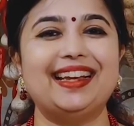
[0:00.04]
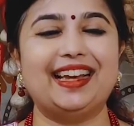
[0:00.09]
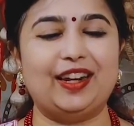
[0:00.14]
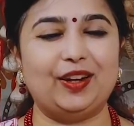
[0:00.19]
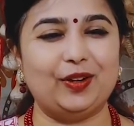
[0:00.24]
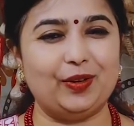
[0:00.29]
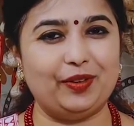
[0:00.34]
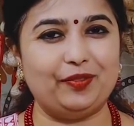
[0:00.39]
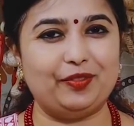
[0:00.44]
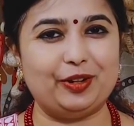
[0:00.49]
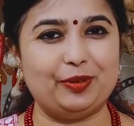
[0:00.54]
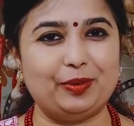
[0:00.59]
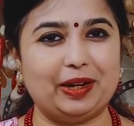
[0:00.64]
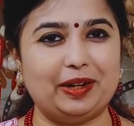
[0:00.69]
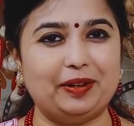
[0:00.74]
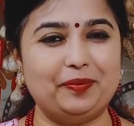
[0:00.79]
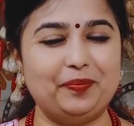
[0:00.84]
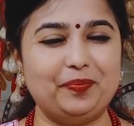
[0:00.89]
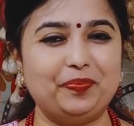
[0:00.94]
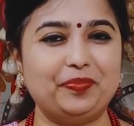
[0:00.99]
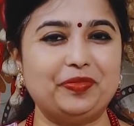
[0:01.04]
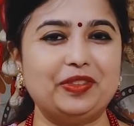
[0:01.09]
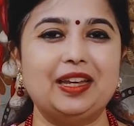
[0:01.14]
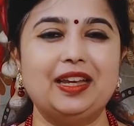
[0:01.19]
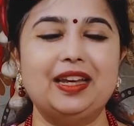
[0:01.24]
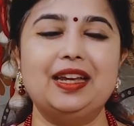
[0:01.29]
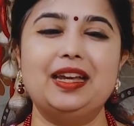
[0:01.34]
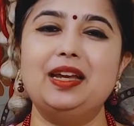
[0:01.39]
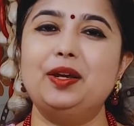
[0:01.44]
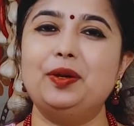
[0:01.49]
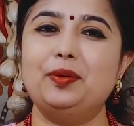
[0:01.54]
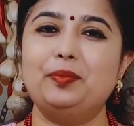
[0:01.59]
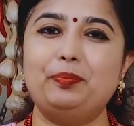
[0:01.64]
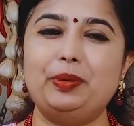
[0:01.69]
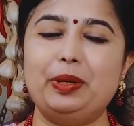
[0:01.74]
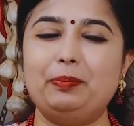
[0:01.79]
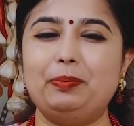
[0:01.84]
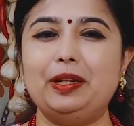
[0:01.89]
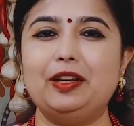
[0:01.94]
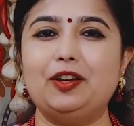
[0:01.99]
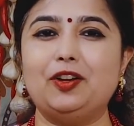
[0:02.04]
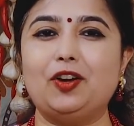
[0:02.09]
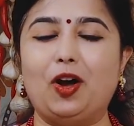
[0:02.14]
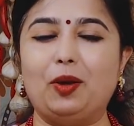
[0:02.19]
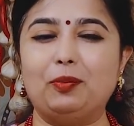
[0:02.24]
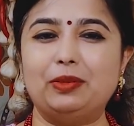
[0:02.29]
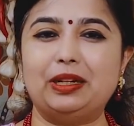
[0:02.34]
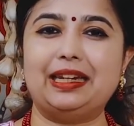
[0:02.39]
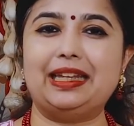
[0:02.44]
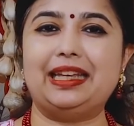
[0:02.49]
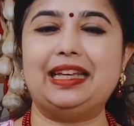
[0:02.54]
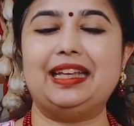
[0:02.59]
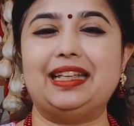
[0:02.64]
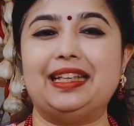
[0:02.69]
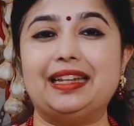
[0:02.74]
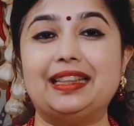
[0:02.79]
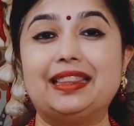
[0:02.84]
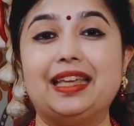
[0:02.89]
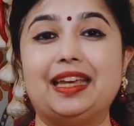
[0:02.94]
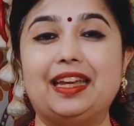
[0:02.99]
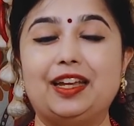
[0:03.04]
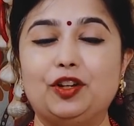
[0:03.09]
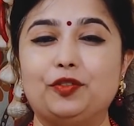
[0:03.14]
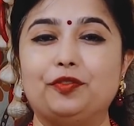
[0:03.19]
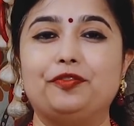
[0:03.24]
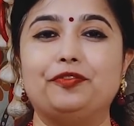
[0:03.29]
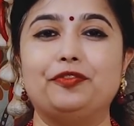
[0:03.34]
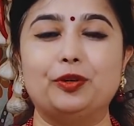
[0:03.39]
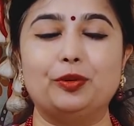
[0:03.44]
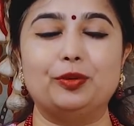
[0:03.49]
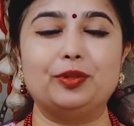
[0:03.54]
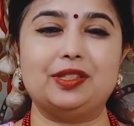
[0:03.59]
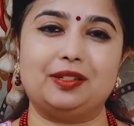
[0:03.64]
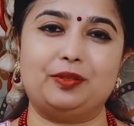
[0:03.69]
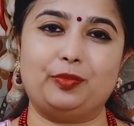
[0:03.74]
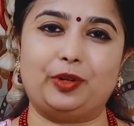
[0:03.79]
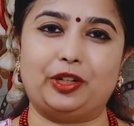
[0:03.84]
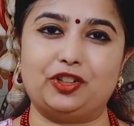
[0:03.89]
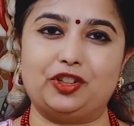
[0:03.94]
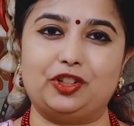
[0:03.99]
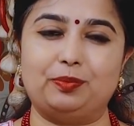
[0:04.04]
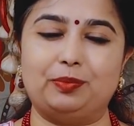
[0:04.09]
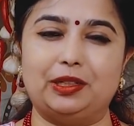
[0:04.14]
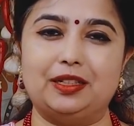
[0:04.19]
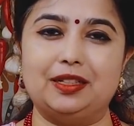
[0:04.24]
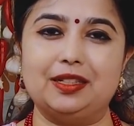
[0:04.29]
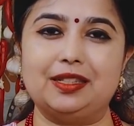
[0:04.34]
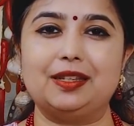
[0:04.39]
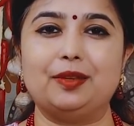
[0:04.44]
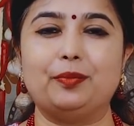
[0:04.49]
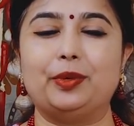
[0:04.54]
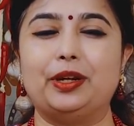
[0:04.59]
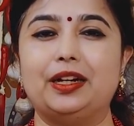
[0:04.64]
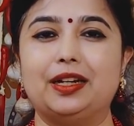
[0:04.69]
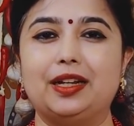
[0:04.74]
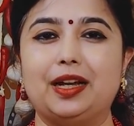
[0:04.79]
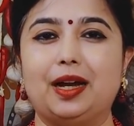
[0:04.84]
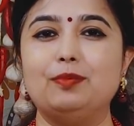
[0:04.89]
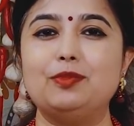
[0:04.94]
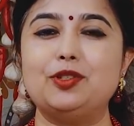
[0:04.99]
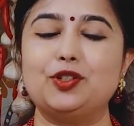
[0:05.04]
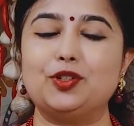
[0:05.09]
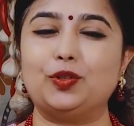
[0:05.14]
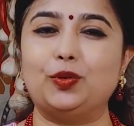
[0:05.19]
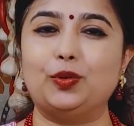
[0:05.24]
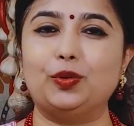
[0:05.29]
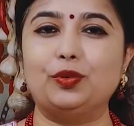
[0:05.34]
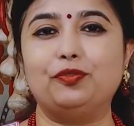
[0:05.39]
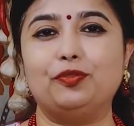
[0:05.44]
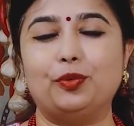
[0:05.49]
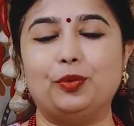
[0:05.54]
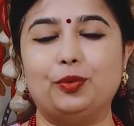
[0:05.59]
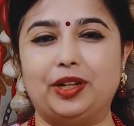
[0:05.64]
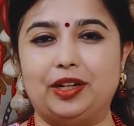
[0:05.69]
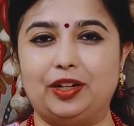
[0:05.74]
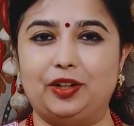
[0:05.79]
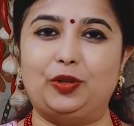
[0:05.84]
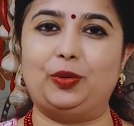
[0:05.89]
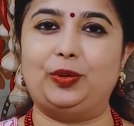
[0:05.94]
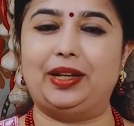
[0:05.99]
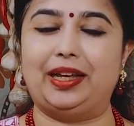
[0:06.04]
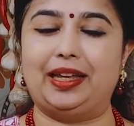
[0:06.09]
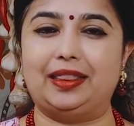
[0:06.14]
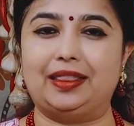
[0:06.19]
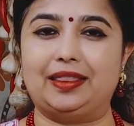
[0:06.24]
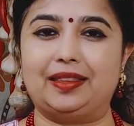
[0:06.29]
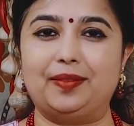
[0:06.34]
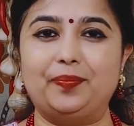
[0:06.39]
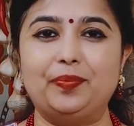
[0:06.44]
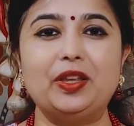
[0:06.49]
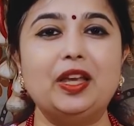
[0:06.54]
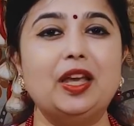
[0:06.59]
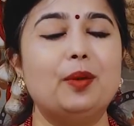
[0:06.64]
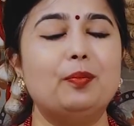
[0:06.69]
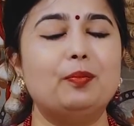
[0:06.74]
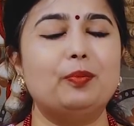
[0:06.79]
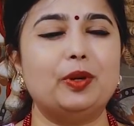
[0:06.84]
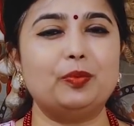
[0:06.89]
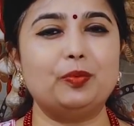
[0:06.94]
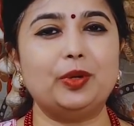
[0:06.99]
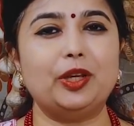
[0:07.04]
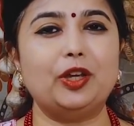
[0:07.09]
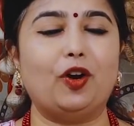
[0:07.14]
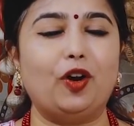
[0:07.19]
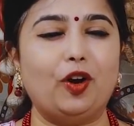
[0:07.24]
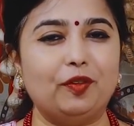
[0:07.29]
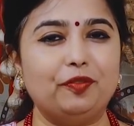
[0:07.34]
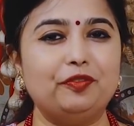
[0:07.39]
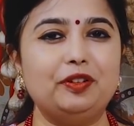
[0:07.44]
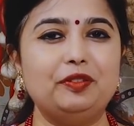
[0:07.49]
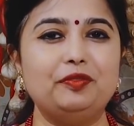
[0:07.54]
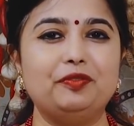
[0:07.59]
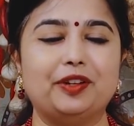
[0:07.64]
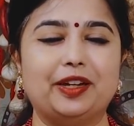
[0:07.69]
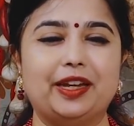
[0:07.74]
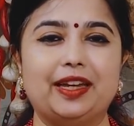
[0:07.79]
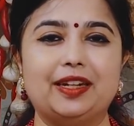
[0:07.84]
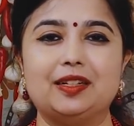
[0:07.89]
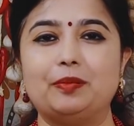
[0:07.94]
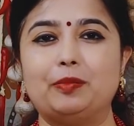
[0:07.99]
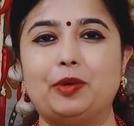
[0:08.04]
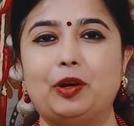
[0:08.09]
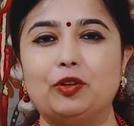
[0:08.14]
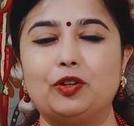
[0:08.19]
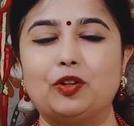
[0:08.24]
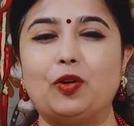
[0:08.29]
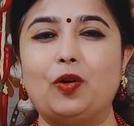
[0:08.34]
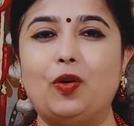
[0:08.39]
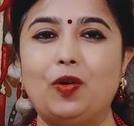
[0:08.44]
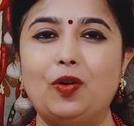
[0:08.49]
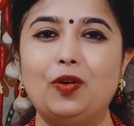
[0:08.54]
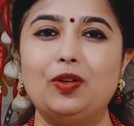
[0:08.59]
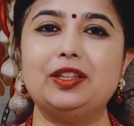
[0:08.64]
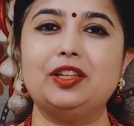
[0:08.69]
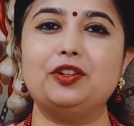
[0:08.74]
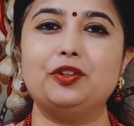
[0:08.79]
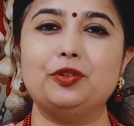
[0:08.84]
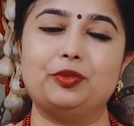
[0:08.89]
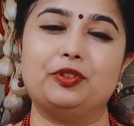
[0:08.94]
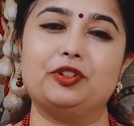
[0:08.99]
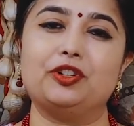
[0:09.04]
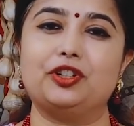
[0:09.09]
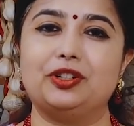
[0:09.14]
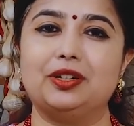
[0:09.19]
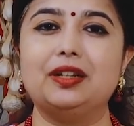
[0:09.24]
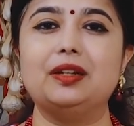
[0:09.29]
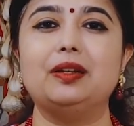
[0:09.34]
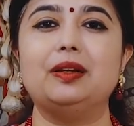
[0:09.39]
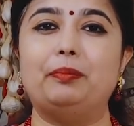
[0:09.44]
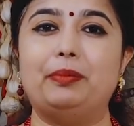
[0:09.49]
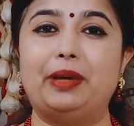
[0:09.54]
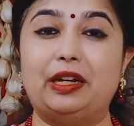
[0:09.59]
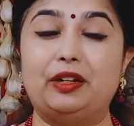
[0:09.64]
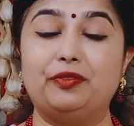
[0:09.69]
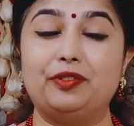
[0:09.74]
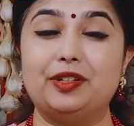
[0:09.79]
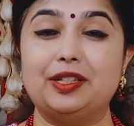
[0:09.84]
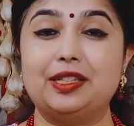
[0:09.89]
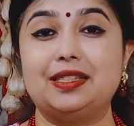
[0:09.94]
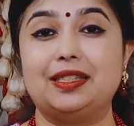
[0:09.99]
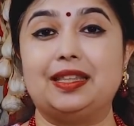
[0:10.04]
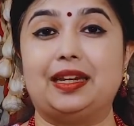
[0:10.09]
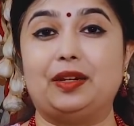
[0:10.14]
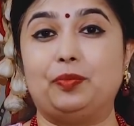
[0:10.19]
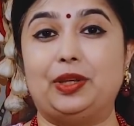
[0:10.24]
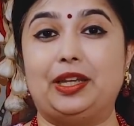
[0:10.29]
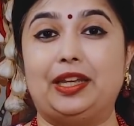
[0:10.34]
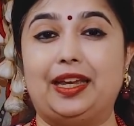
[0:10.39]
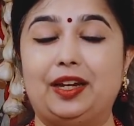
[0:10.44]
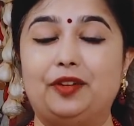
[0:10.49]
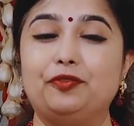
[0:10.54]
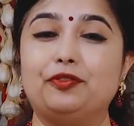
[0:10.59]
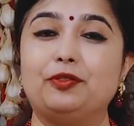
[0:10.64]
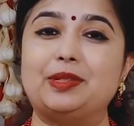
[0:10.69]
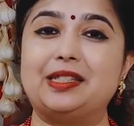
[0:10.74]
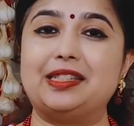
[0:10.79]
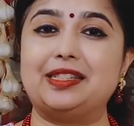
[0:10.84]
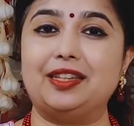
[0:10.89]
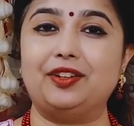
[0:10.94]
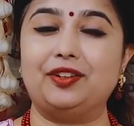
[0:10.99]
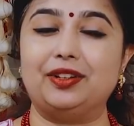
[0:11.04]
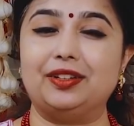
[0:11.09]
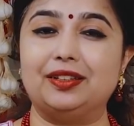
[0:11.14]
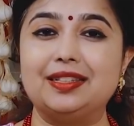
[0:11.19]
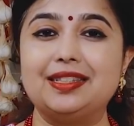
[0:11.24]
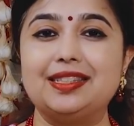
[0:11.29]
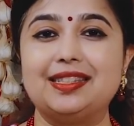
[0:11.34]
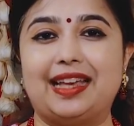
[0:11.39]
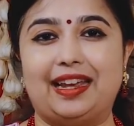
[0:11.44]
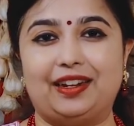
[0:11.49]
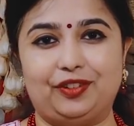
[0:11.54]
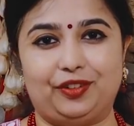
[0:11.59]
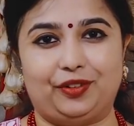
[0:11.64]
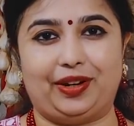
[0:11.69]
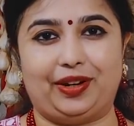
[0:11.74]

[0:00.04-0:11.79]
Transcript: Hello everyone. People commonly think of fruits and vegetables when it comes to good food and good health. But we often forget about all the nutritional benefits that we get from cereals and